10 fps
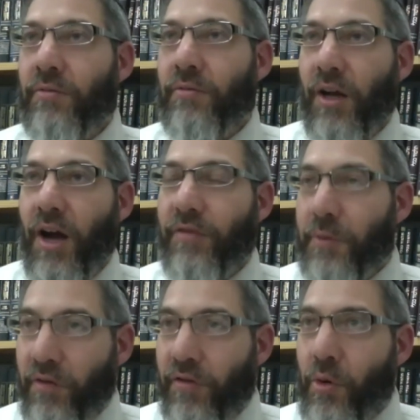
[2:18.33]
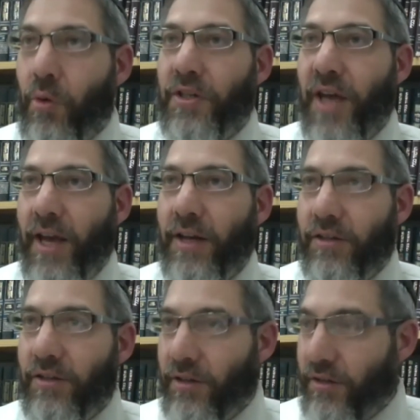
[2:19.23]
Yeravam always had a
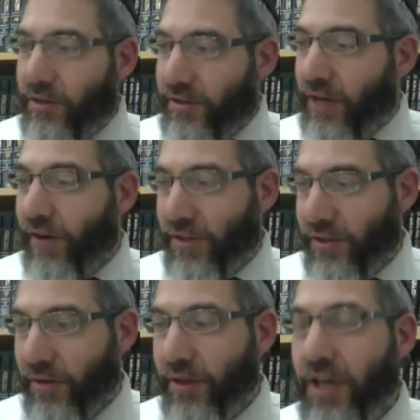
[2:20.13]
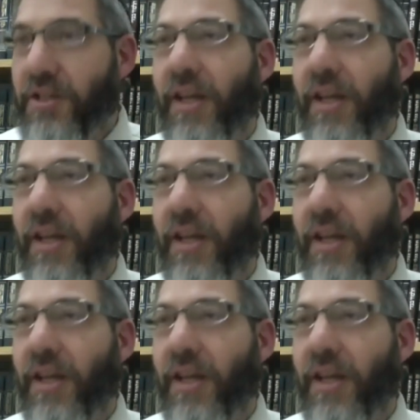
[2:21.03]
state of hostilities,